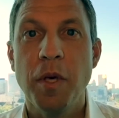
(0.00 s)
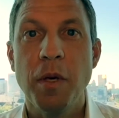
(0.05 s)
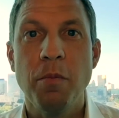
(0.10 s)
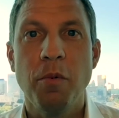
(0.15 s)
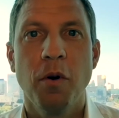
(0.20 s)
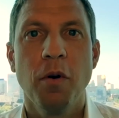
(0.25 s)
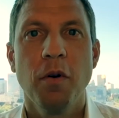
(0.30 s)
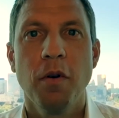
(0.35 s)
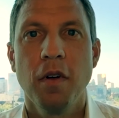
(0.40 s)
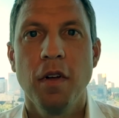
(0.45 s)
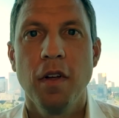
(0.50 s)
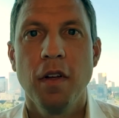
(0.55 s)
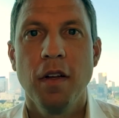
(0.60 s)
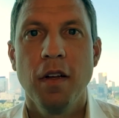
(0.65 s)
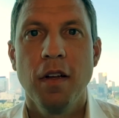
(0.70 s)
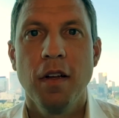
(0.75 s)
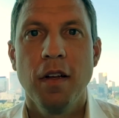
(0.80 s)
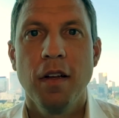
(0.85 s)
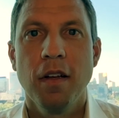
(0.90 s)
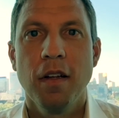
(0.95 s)
people.
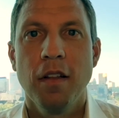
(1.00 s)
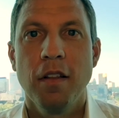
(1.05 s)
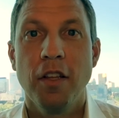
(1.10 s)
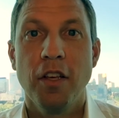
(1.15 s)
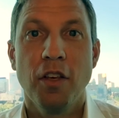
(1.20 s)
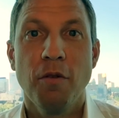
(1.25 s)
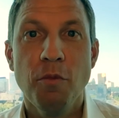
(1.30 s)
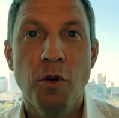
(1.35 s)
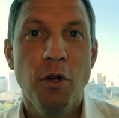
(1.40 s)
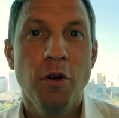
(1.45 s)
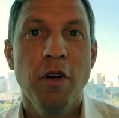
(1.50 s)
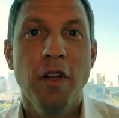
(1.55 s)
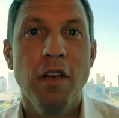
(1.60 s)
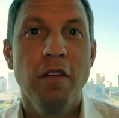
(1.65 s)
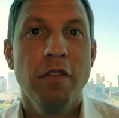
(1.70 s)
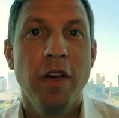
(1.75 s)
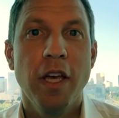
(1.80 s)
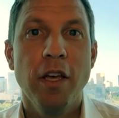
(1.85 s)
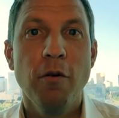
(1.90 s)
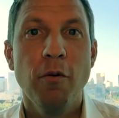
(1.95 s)
The community
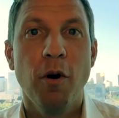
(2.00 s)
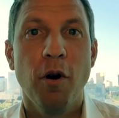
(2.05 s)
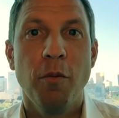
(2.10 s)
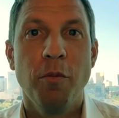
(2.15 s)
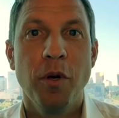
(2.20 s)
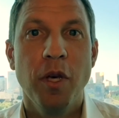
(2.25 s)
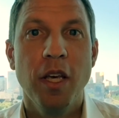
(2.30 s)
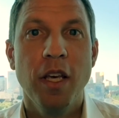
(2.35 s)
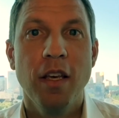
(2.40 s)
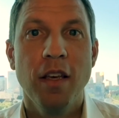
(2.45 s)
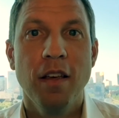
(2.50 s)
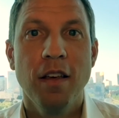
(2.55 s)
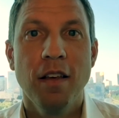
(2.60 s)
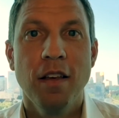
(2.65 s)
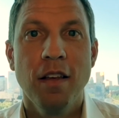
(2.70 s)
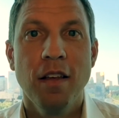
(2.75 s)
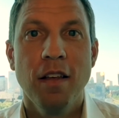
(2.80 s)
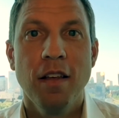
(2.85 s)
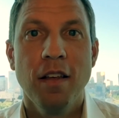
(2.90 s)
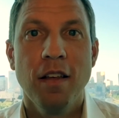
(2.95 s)
of AURP
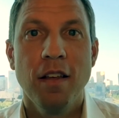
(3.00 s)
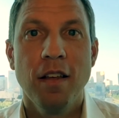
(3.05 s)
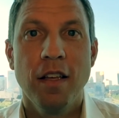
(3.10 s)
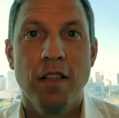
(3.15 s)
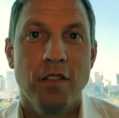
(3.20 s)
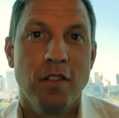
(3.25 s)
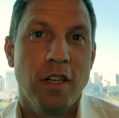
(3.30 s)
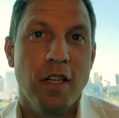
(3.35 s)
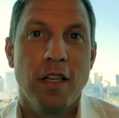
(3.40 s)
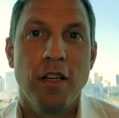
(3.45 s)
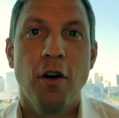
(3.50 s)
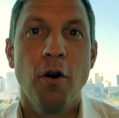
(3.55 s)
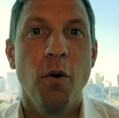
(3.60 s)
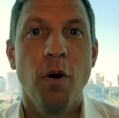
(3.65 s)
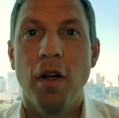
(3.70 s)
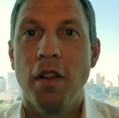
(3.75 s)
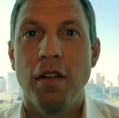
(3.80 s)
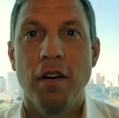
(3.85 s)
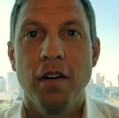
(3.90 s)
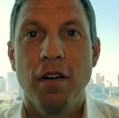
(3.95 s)
is like
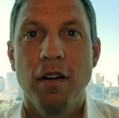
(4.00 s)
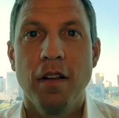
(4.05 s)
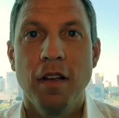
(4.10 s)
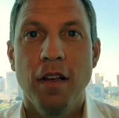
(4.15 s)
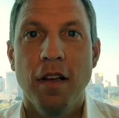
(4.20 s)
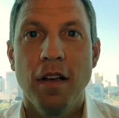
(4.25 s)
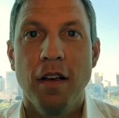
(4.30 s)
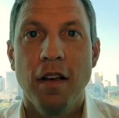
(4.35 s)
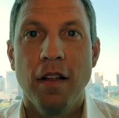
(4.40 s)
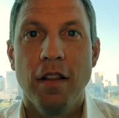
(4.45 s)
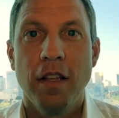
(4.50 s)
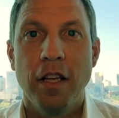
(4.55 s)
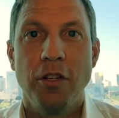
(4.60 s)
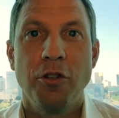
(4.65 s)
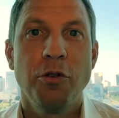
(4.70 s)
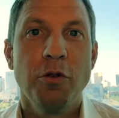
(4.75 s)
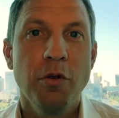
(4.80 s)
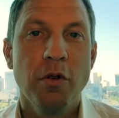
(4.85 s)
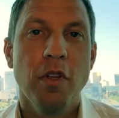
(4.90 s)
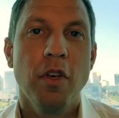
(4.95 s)
no other. They
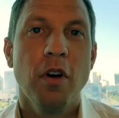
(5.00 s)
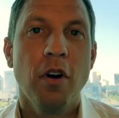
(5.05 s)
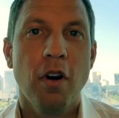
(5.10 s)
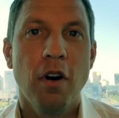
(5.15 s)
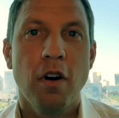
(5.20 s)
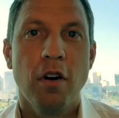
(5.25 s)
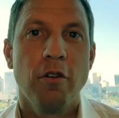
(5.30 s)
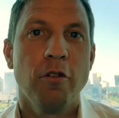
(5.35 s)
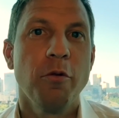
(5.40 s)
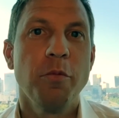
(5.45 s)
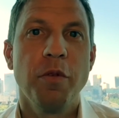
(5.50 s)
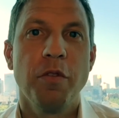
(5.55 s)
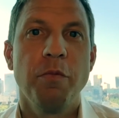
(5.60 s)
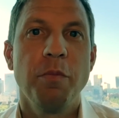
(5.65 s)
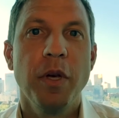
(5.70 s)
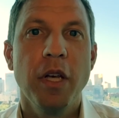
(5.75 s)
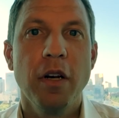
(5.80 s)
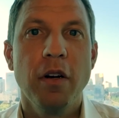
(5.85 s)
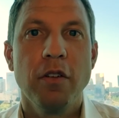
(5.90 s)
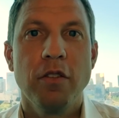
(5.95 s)
truly are a group
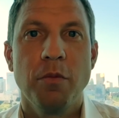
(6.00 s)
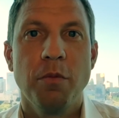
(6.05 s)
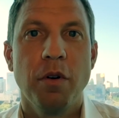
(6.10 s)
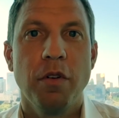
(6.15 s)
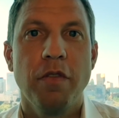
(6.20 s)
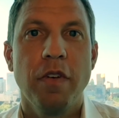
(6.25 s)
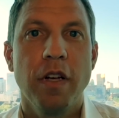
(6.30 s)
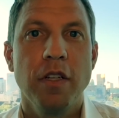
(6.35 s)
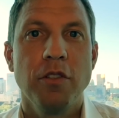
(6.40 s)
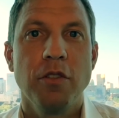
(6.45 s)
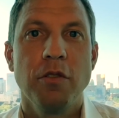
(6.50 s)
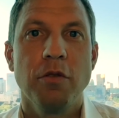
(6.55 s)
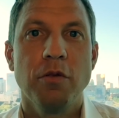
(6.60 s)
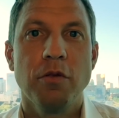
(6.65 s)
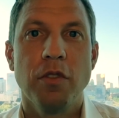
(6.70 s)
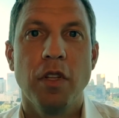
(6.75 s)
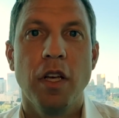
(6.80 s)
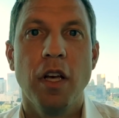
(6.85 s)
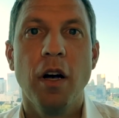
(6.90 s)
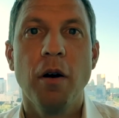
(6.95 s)
of peers and
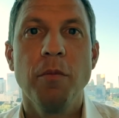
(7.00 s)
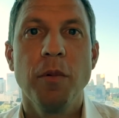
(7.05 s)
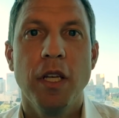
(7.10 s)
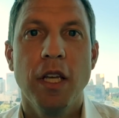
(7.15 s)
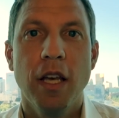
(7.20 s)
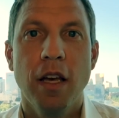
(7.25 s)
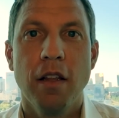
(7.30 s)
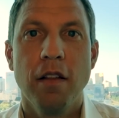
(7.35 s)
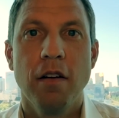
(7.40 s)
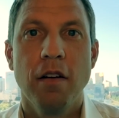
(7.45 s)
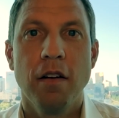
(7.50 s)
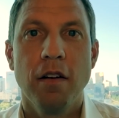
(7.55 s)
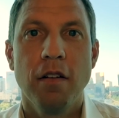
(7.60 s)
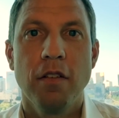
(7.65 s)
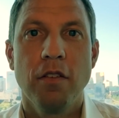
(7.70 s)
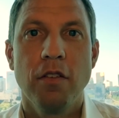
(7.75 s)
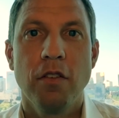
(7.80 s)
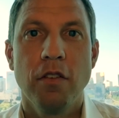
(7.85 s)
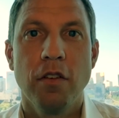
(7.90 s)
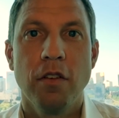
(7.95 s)
professionals that come together
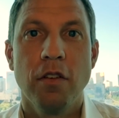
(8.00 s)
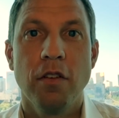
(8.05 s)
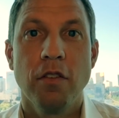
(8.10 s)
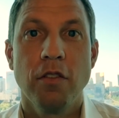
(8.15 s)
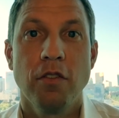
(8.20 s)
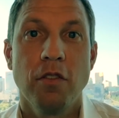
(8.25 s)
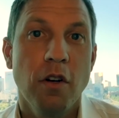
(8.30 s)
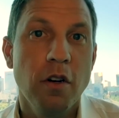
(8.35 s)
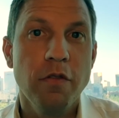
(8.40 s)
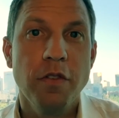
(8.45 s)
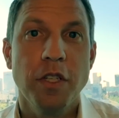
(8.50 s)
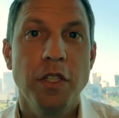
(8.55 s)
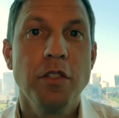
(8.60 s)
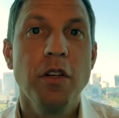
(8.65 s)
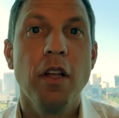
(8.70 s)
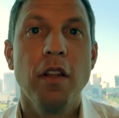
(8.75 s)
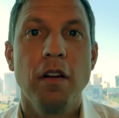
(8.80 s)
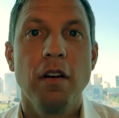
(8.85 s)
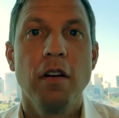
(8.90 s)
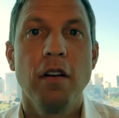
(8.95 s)
to serve
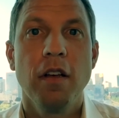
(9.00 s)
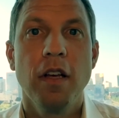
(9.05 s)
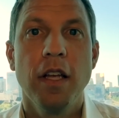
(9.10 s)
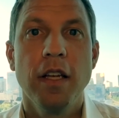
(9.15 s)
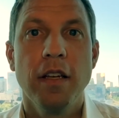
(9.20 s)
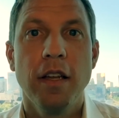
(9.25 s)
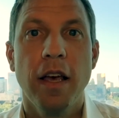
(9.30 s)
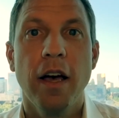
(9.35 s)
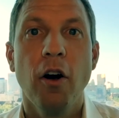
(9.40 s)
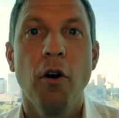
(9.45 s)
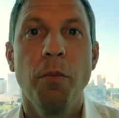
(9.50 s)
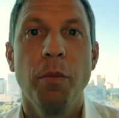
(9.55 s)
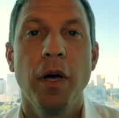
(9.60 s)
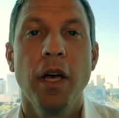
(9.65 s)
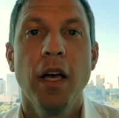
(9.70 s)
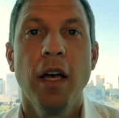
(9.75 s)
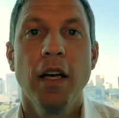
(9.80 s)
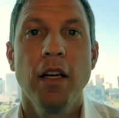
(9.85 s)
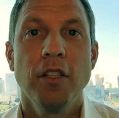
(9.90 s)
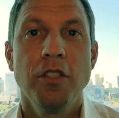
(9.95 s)
each other and to help
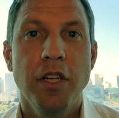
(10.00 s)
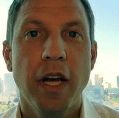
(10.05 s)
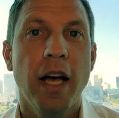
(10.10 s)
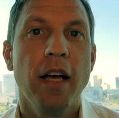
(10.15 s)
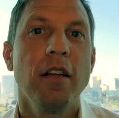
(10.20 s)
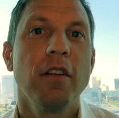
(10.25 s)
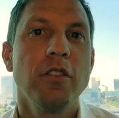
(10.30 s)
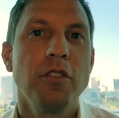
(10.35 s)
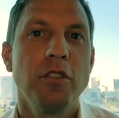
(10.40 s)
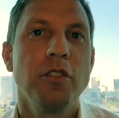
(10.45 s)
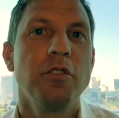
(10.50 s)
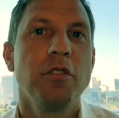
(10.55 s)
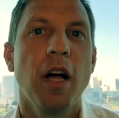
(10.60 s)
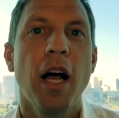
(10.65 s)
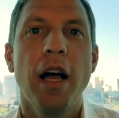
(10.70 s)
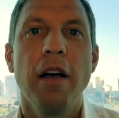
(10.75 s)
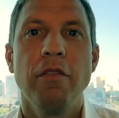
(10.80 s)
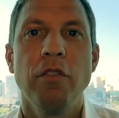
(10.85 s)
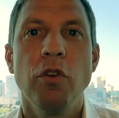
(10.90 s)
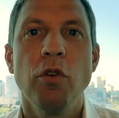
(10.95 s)
challenge and
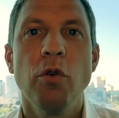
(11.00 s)
drive